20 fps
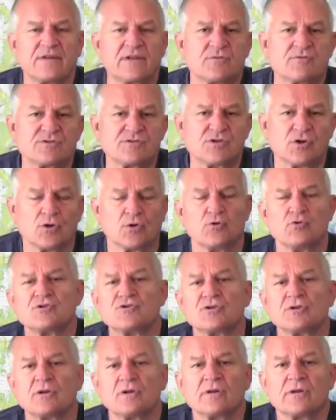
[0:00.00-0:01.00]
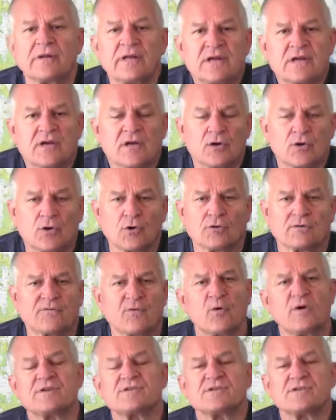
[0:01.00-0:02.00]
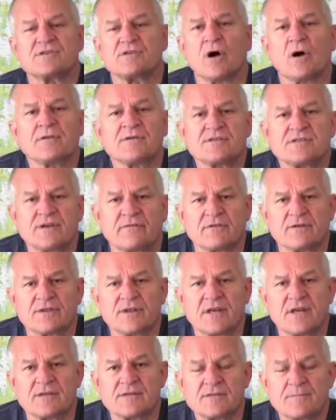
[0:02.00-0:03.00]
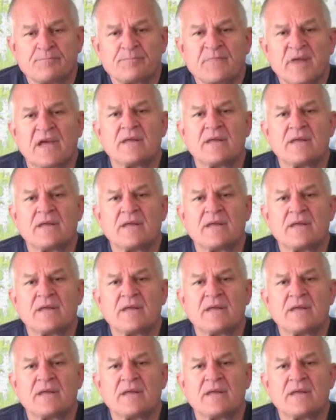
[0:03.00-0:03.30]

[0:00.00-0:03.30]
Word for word: and he was delusional, and heard voices, and all these different things.